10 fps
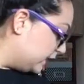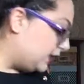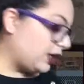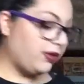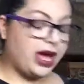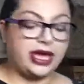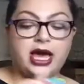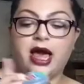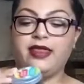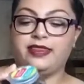So I
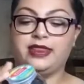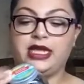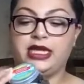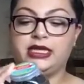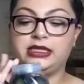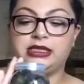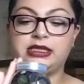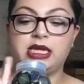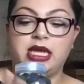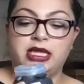got these,
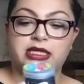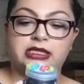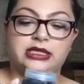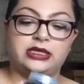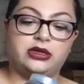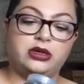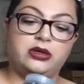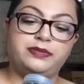this little